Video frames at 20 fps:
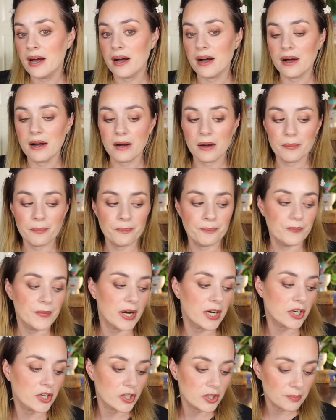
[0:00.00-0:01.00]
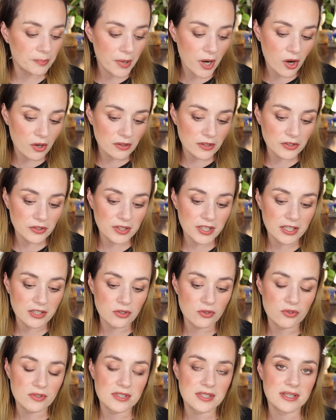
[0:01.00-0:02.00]
Um, a good powder you can
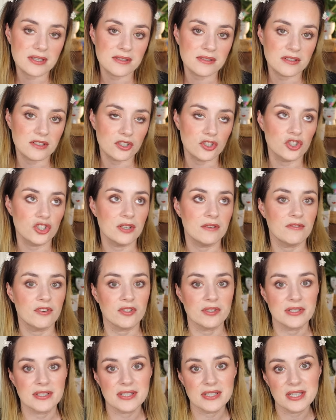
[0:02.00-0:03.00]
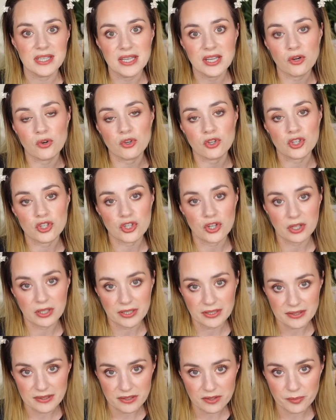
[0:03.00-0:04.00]
use is the Givenchy or
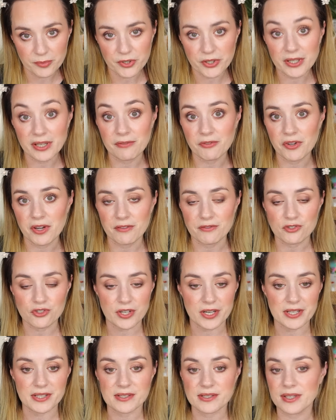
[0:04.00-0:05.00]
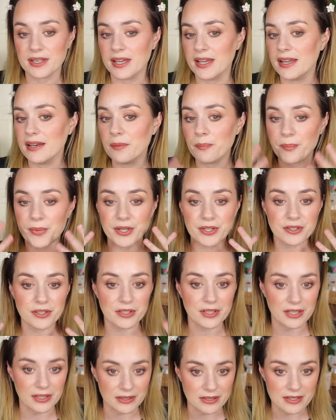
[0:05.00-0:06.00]
Charlotte Tilbury if you have dry skin. But
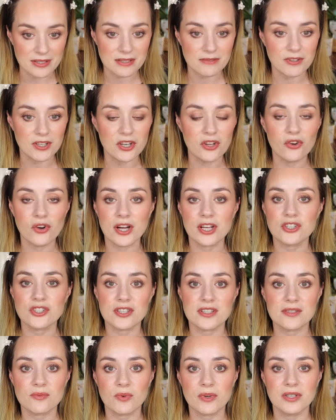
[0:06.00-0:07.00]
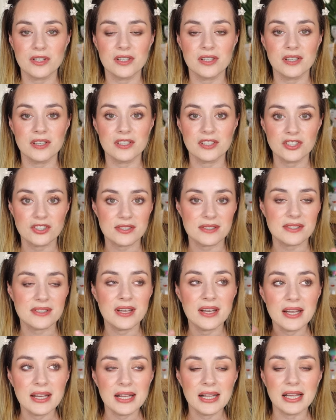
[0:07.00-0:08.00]
in this video, I just want to just
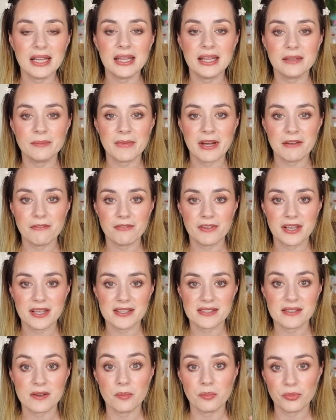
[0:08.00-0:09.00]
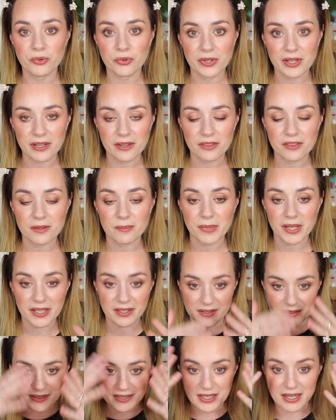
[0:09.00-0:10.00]
let my face breathe
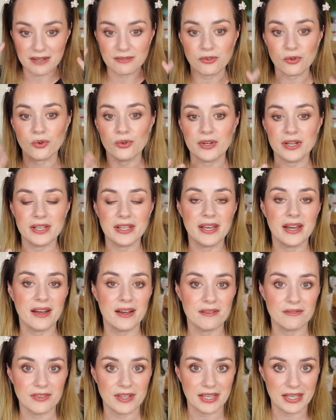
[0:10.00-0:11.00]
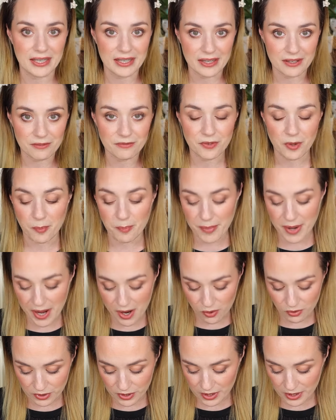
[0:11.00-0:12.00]
because I've already have enough
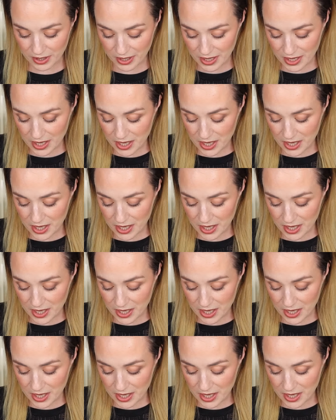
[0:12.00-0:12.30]
powder.